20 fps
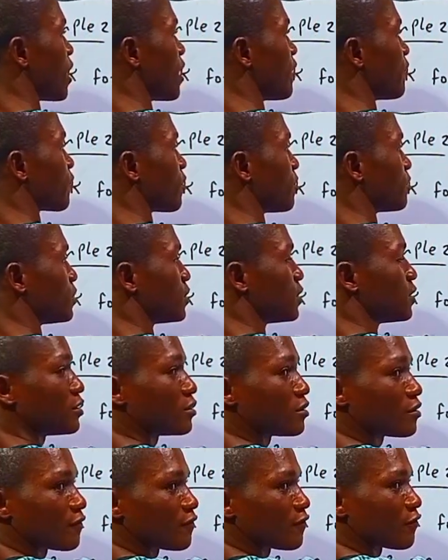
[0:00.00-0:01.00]
1
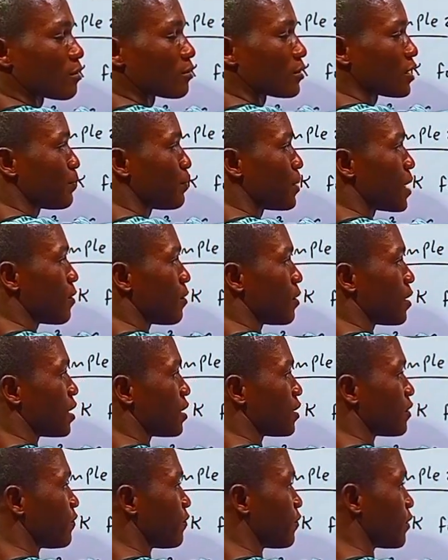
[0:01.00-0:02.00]
from the
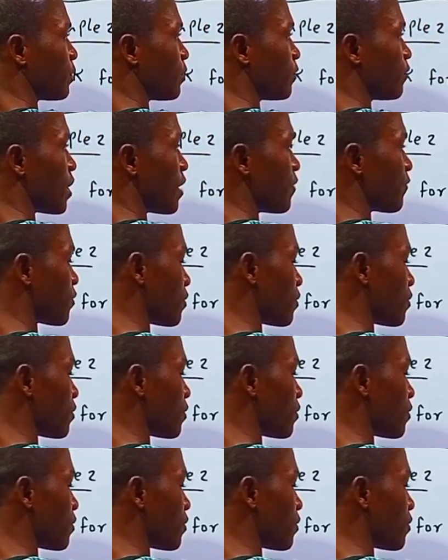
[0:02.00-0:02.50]
power, if you remove 1